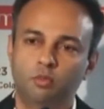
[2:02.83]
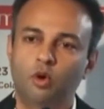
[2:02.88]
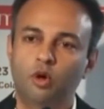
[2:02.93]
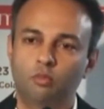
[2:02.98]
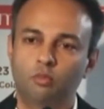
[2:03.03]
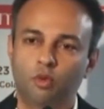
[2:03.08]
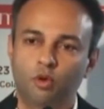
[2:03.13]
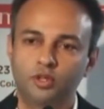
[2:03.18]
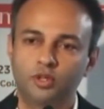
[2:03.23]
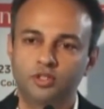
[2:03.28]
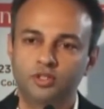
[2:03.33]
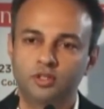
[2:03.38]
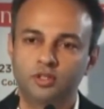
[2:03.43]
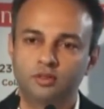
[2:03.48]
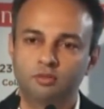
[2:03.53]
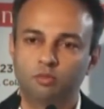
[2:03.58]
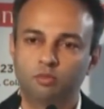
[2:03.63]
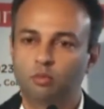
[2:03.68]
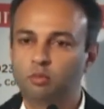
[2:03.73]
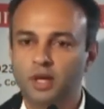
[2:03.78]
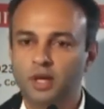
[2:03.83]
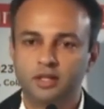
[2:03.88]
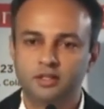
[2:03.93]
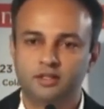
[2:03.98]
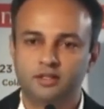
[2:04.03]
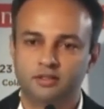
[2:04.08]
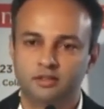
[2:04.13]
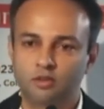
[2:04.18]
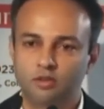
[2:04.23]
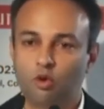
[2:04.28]
moisture.
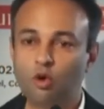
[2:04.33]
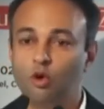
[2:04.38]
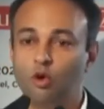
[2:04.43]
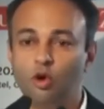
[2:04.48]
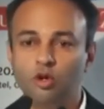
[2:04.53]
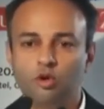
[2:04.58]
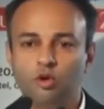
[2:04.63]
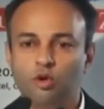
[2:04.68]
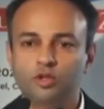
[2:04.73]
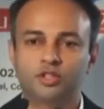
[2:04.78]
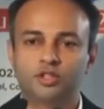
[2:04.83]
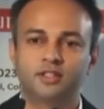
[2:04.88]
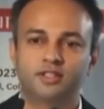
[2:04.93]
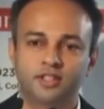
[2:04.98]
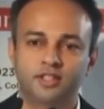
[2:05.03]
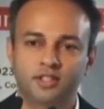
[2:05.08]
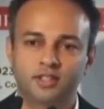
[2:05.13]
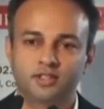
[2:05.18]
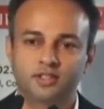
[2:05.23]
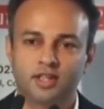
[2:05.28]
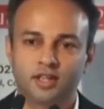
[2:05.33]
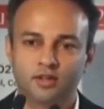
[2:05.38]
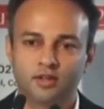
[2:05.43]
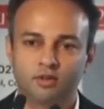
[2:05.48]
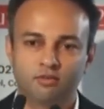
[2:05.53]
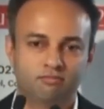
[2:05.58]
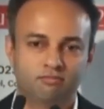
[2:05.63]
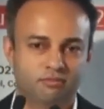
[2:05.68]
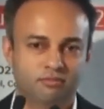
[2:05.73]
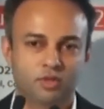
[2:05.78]
All coastal cities are
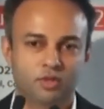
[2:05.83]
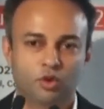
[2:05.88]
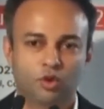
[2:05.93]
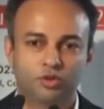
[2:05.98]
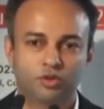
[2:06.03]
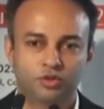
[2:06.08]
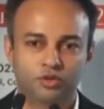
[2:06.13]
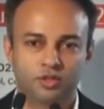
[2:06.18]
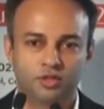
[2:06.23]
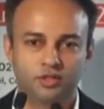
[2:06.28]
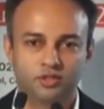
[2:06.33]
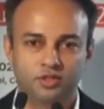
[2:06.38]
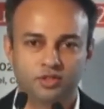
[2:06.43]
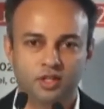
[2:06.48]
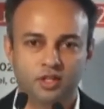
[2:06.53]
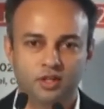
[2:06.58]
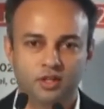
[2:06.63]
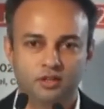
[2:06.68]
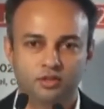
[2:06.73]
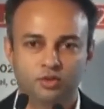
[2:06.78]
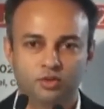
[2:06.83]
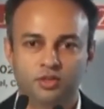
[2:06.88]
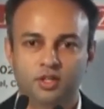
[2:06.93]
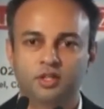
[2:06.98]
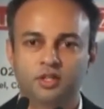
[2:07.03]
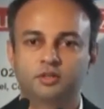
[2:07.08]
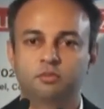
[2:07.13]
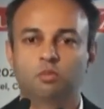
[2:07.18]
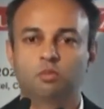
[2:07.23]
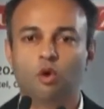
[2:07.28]
close to the sea, so there
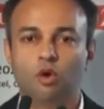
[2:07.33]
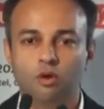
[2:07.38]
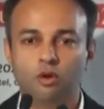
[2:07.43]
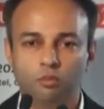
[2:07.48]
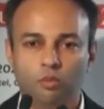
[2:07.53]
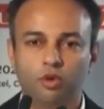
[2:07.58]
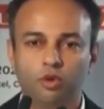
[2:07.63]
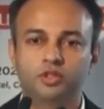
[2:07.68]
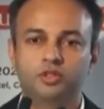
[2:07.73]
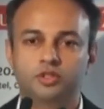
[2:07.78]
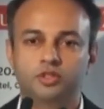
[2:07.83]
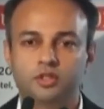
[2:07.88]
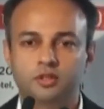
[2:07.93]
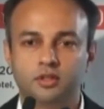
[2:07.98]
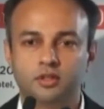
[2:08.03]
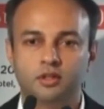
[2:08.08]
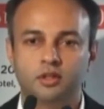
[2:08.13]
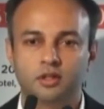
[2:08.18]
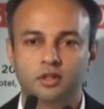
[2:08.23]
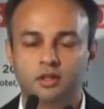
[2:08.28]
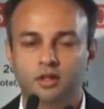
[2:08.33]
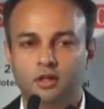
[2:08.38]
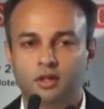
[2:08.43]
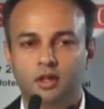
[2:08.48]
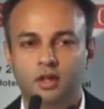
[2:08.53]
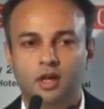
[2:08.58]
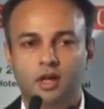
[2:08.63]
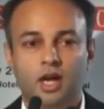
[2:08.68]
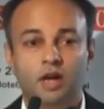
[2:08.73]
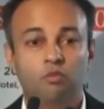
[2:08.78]
is more moisture.
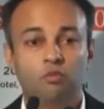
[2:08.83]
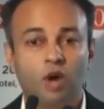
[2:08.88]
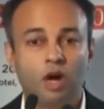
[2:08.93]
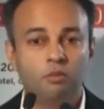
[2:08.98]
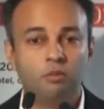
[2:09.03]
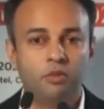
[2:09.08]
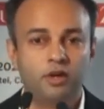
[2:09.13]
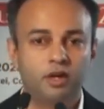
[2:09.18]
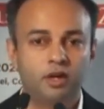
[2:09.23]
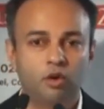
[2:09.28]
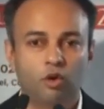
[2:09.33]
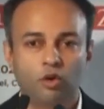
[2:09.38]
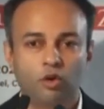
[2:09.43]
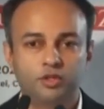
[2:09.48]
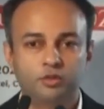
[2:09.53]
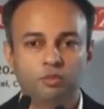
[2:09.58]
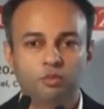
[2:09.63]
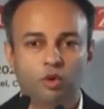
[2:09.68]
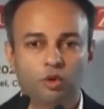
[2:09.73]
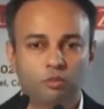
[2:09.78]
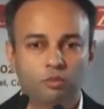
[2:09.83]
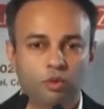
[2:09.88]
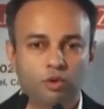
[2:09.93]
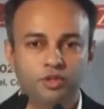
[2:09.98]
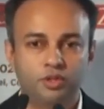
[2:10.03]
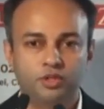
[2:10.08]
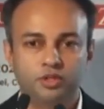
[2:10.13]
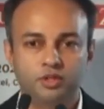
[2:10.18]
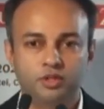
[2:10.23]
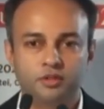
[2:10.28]
And warm air holds more
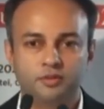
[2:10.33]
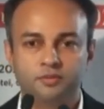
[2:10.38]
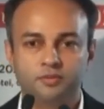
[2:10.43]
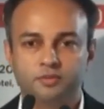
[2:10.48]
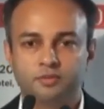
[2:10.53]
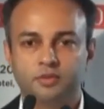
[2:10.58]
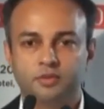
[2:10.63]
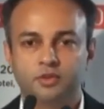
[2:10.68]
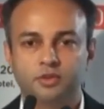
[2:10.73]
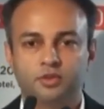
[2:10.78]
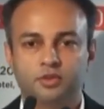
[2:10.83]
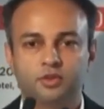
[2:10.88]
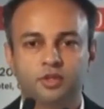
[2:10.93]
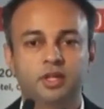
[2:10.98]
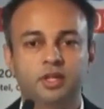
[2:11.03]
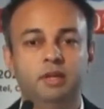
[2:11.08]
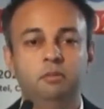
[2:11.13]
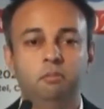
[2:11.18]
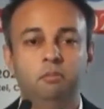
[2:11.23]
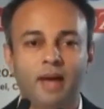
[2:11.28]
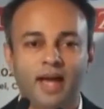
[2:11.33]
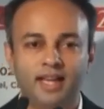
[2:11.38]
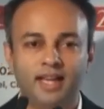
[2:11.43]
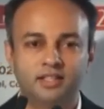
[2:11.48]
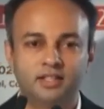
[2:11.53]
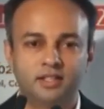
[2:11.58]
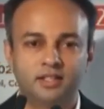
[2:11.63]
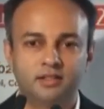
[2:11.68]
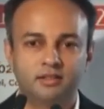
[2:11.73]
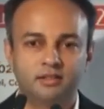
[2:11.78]
moisture, so the
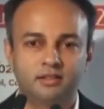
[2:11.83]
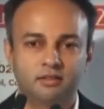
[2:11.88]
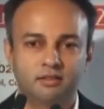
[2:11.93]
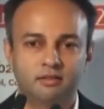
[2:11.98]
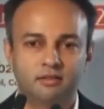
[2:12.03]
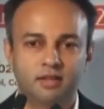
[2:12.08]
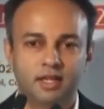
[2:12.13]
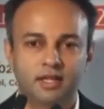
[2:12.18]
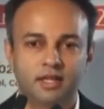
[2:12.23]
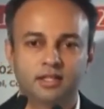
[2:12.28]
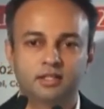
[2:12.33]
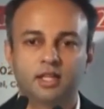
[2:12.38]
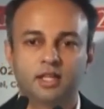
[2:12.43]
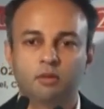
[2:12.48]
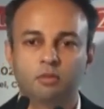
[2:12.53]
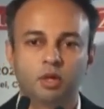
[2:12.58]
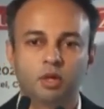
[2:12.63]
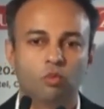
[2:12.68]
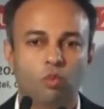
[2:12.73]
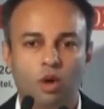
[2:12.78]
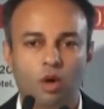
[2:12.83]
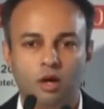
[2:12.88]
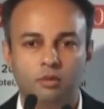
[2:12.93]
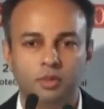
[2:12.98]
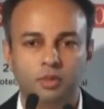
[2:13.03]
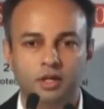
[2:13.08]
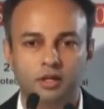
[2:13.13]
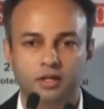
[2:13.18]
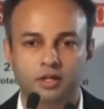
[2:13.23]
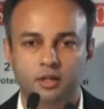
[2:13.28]
impact is like a double
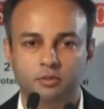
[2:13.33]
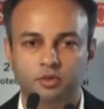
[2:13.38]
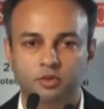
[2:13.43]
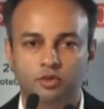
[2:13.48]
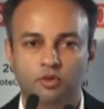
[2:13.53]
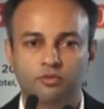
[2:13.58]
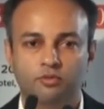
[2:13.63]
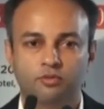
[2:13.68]
whammy in terms of